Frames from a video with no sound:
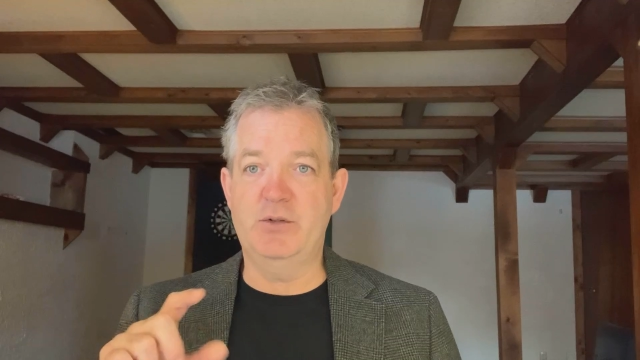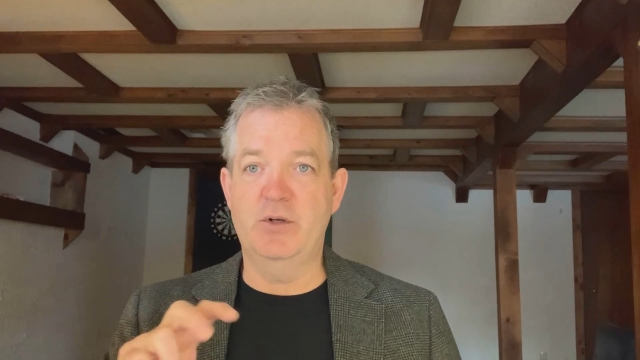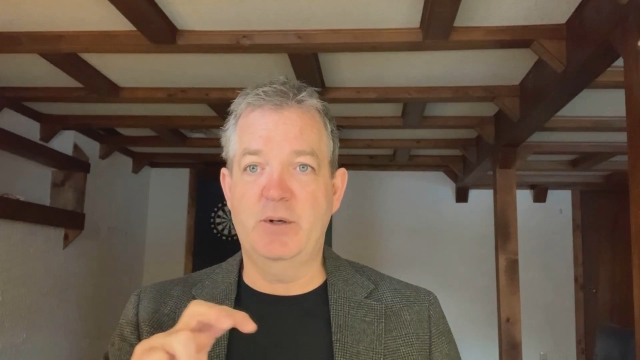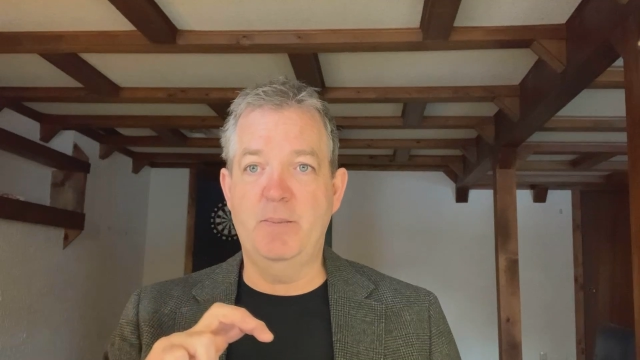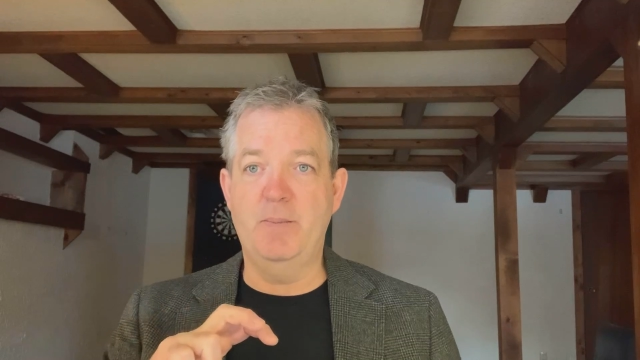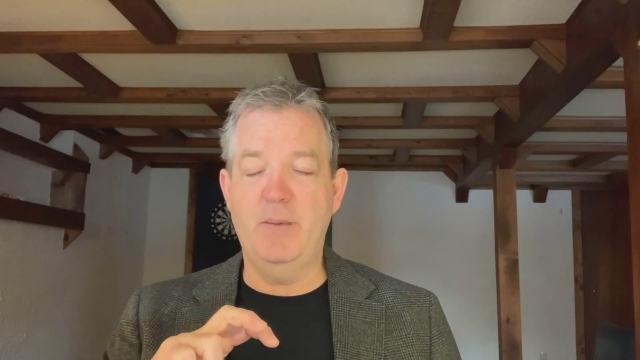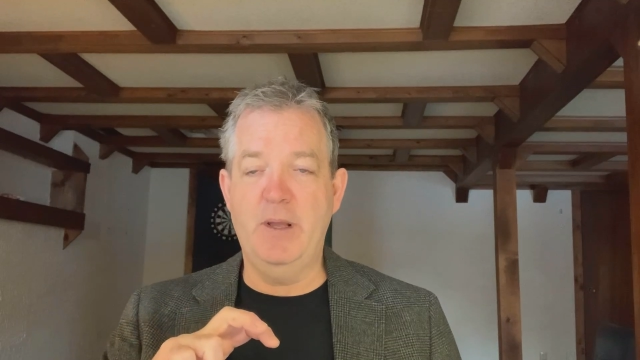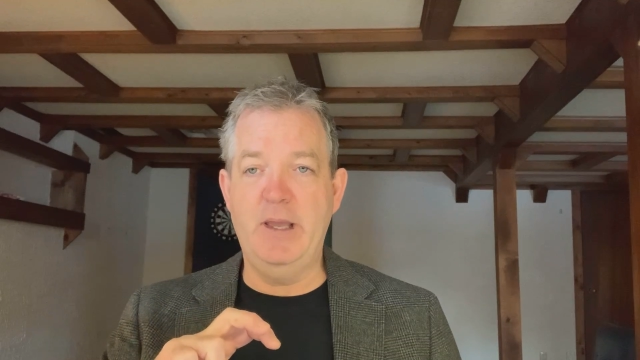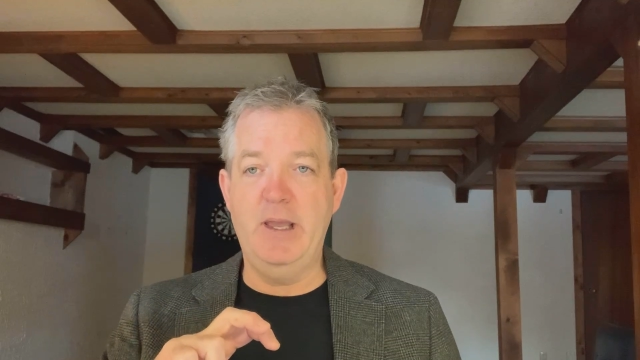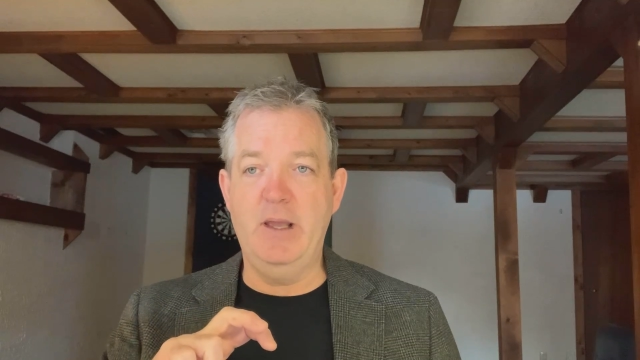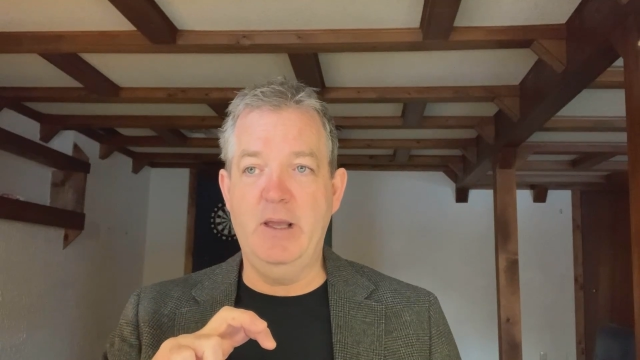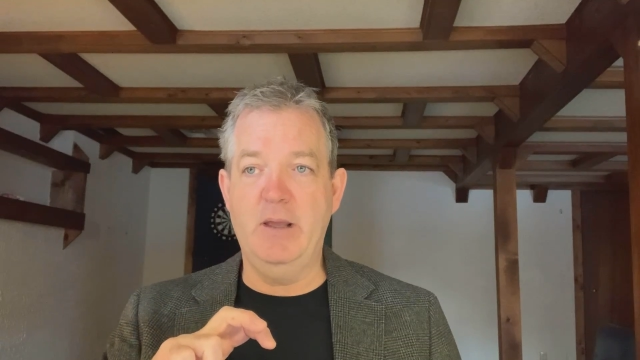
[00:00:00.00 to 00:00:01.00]
going to,
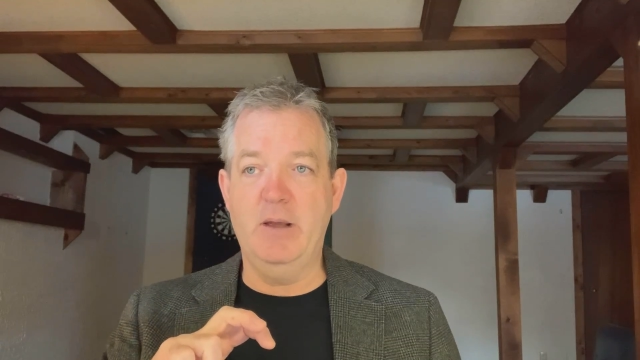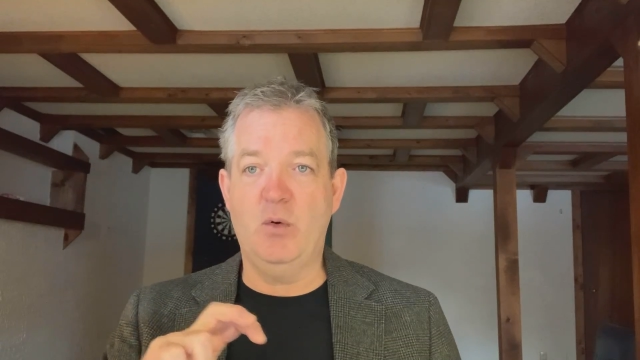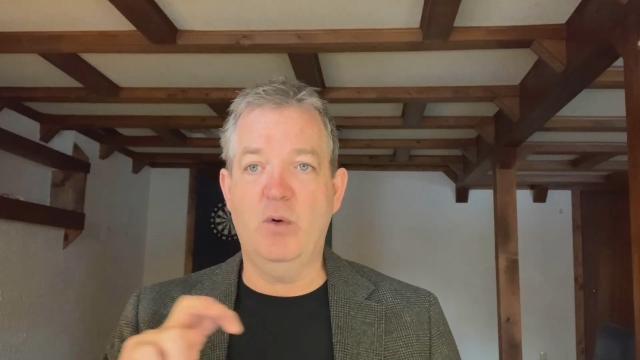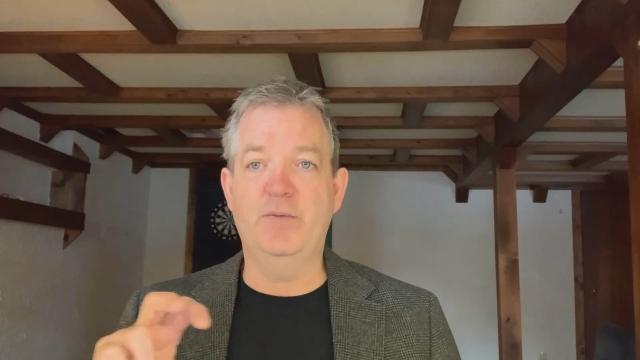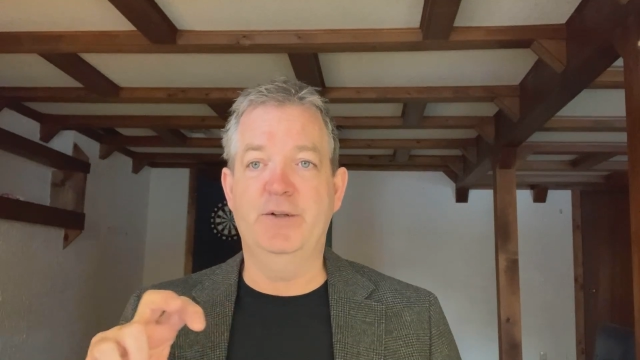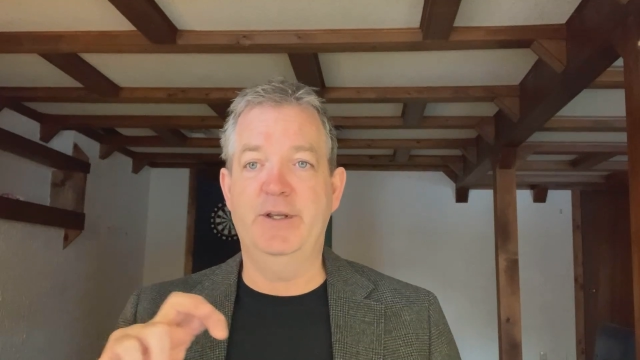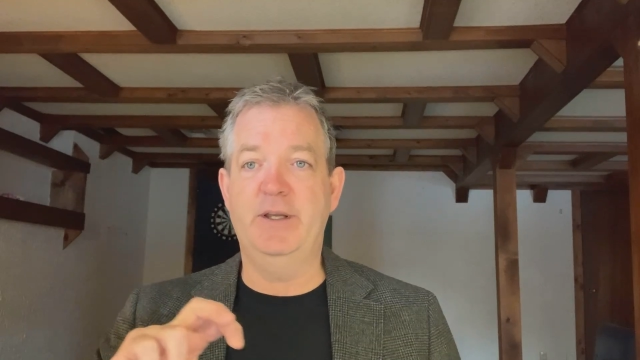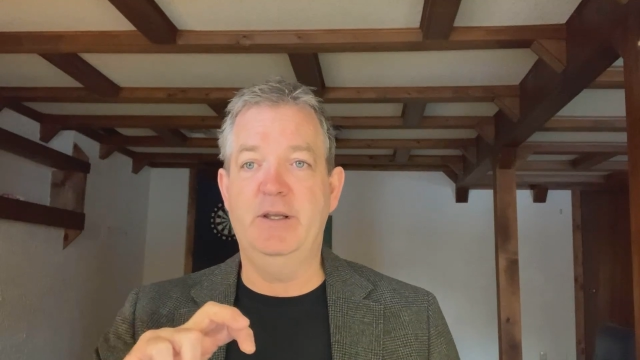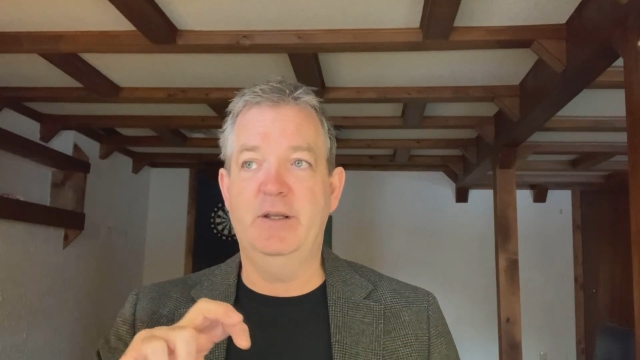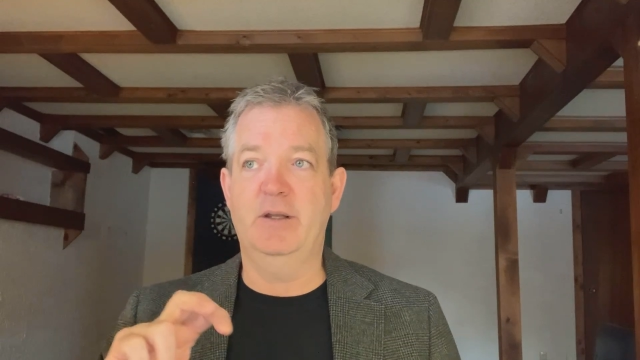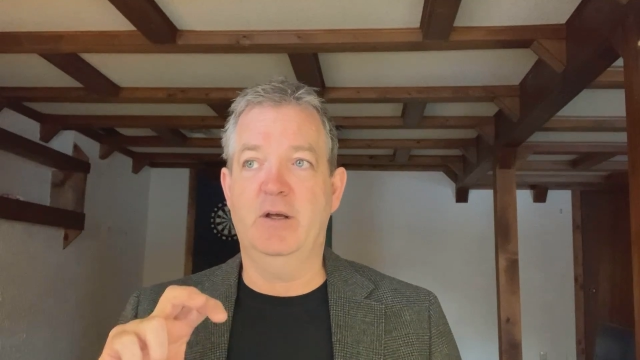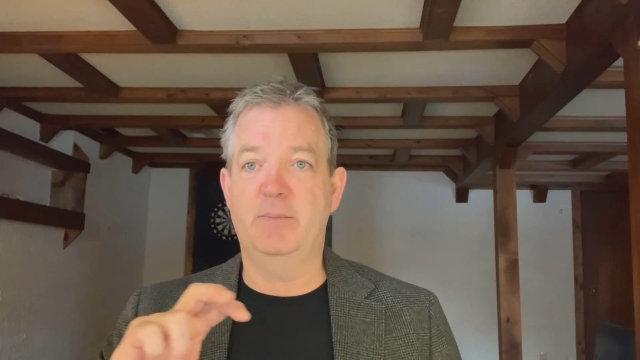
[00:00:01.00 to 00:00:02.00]

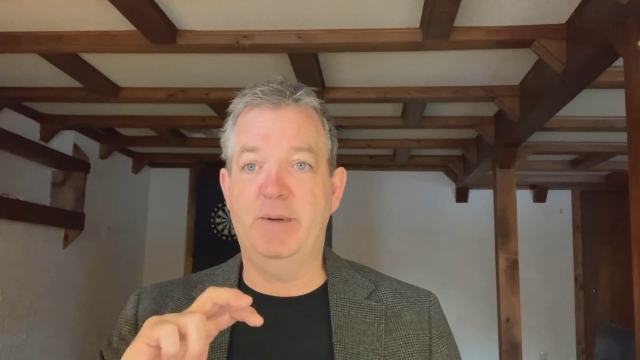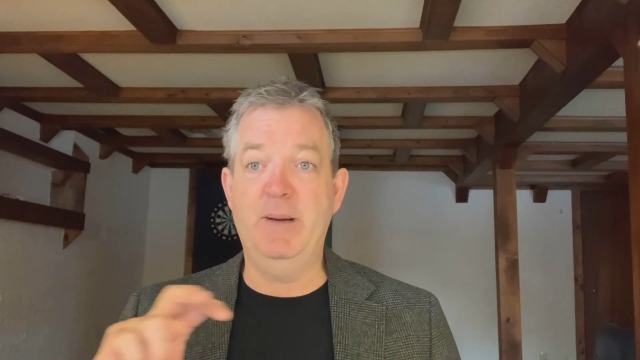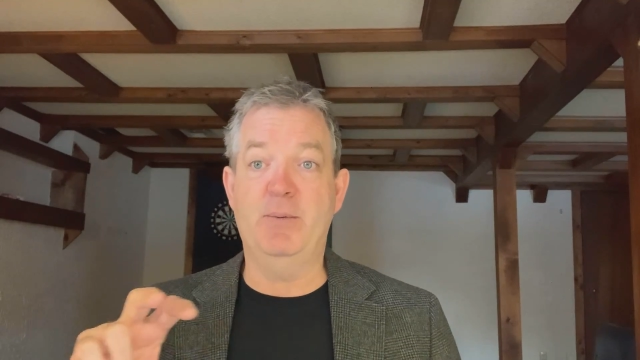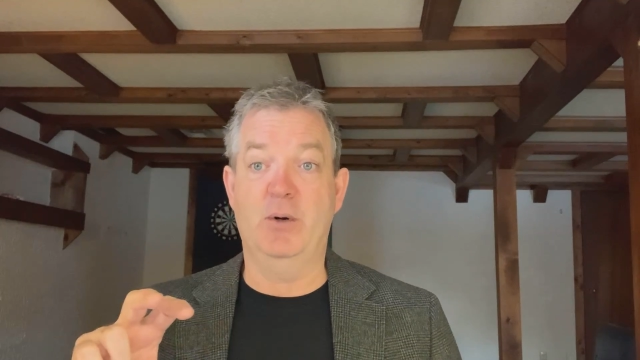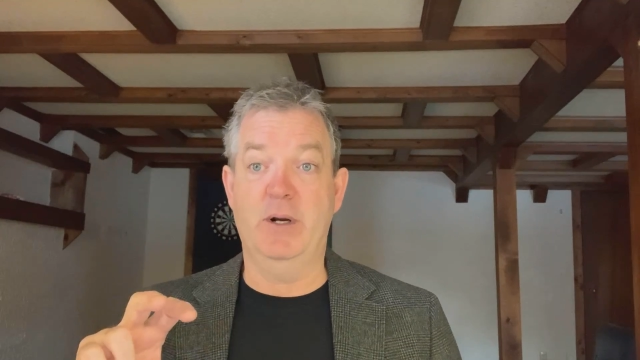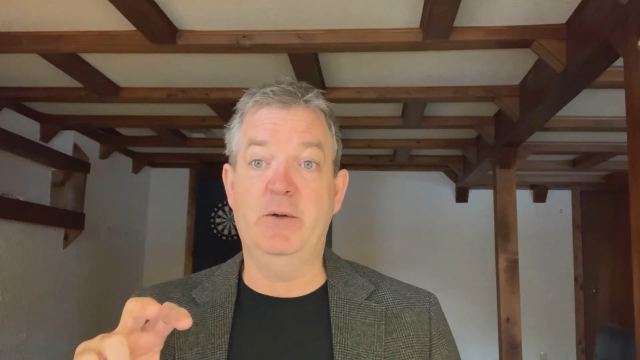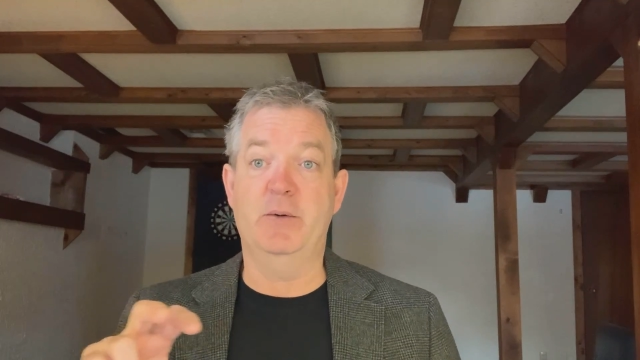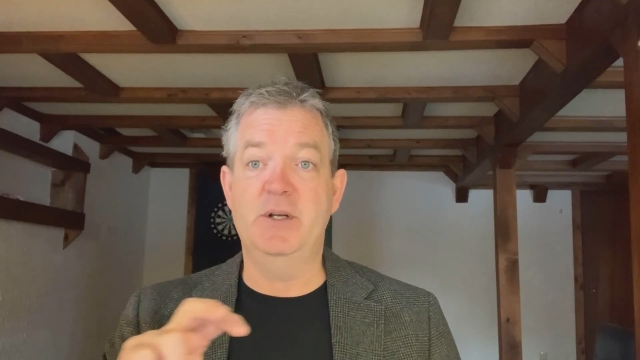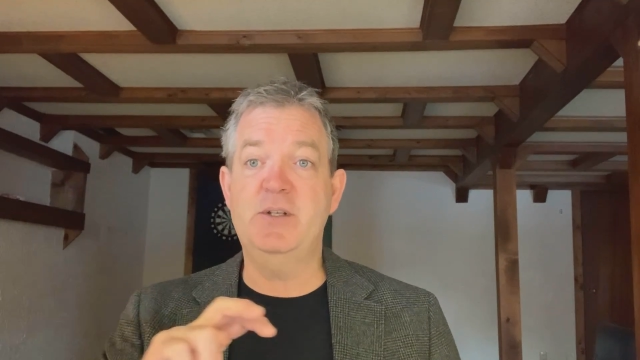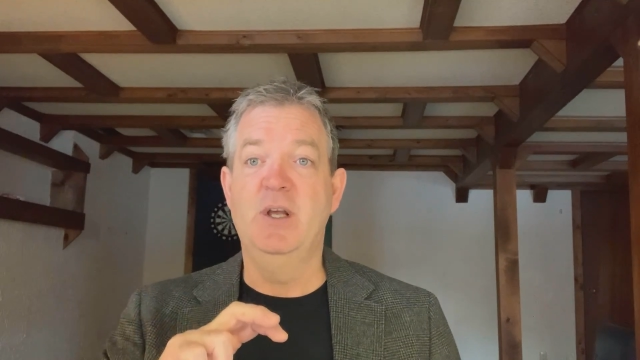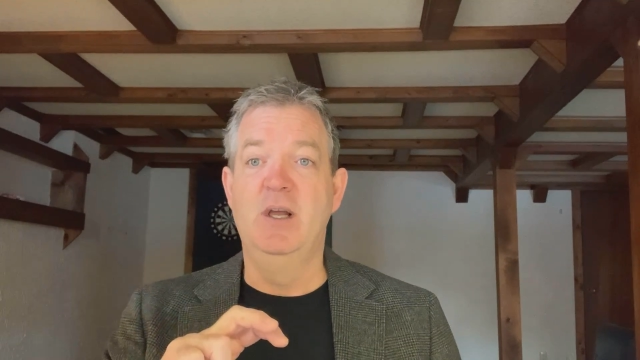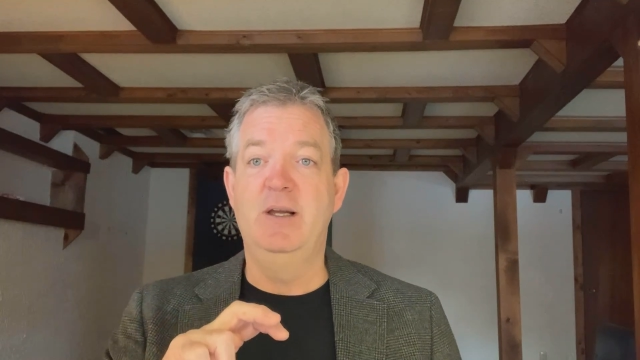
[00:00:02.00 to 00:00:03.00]
hopefully on paper
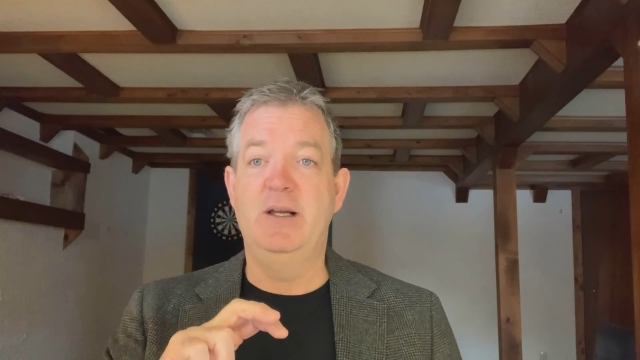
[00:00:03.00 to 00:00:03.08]
anyways,